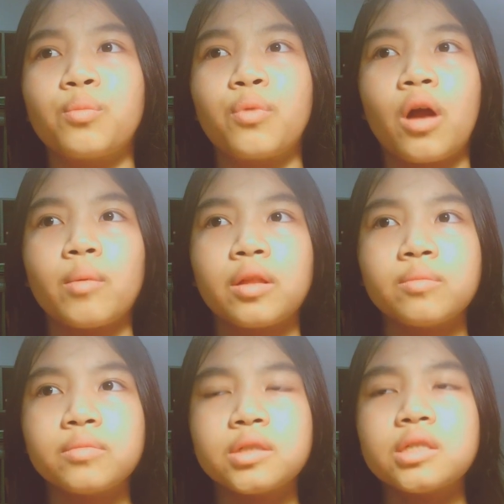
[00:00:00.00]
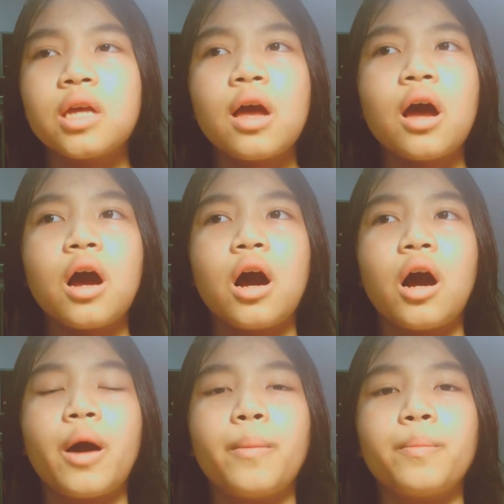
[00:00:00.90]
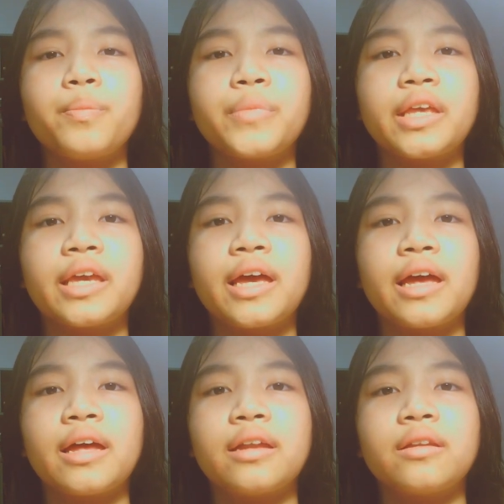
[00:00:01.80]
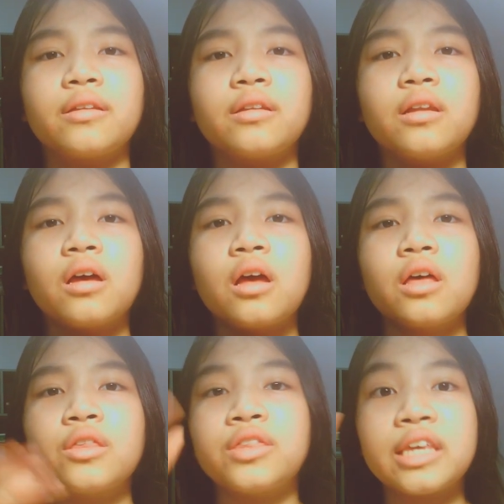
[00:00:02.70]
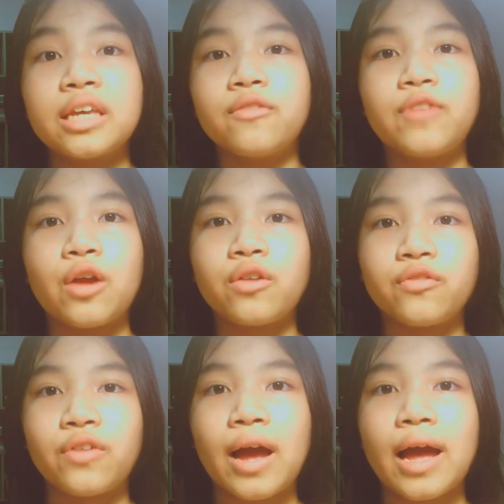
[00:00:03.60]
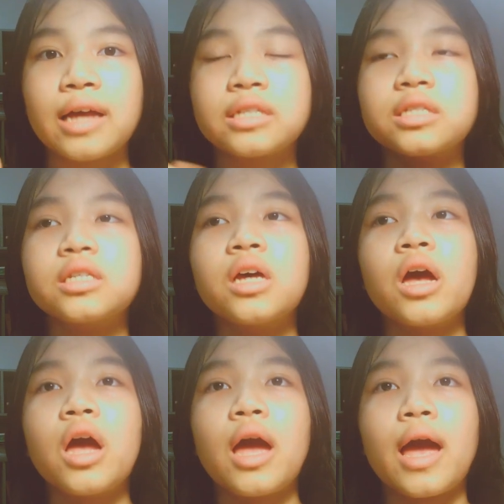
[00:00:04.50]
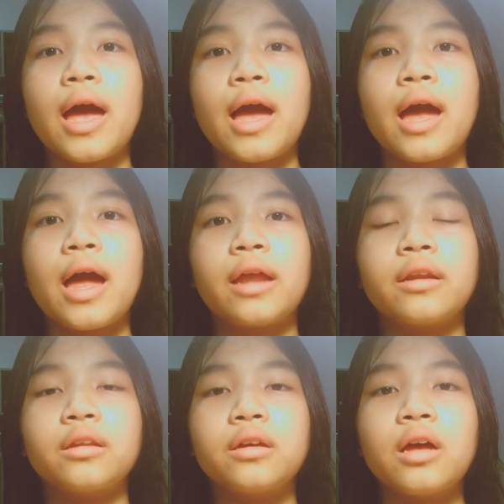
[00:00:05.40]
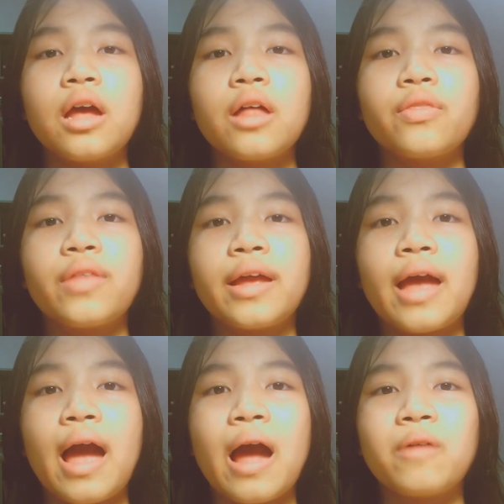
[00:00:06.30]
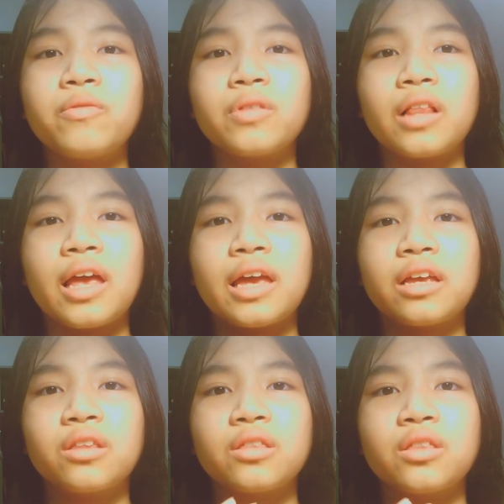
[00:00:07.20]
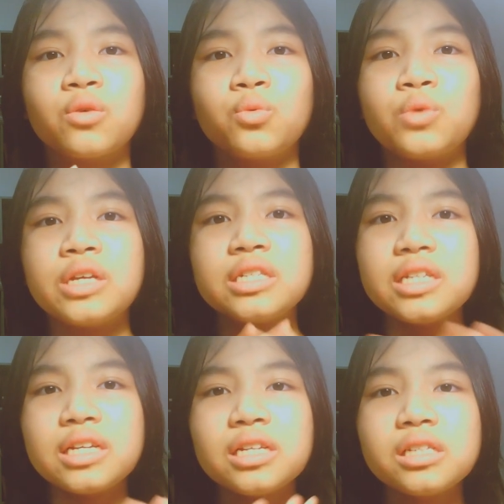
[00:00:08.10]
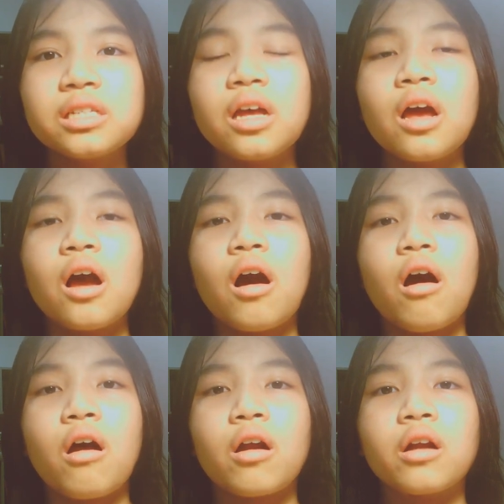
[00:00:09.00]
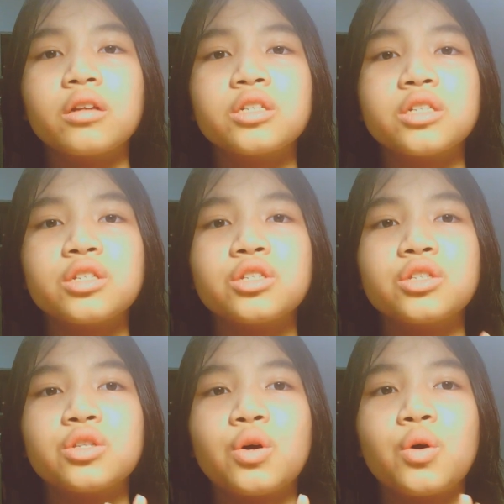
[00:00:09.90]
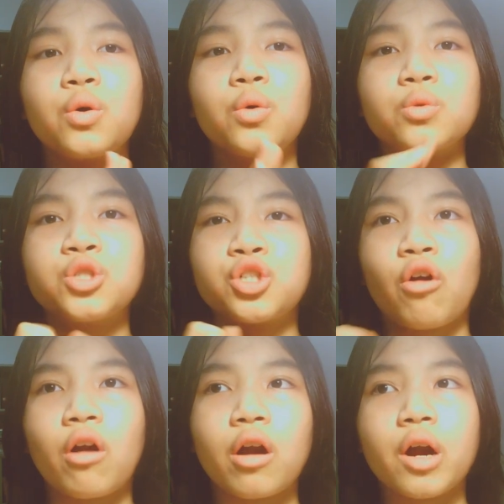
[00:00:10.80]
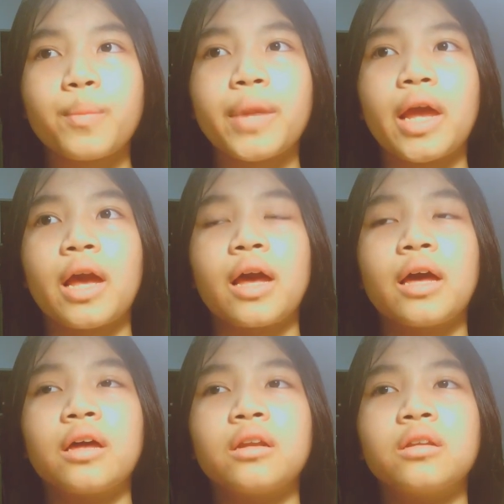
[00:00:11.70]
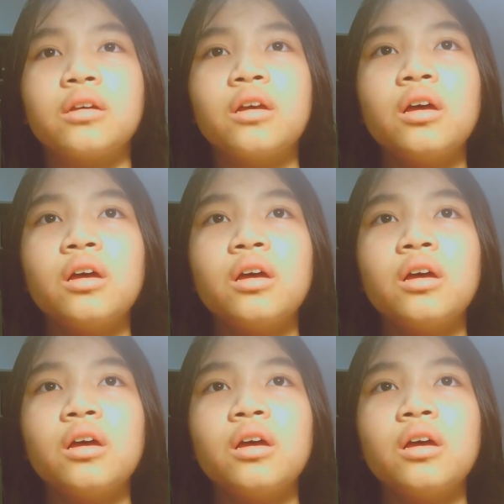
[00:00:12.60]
the problems, they can think very fast, and they have like the reasonings are just so sharp and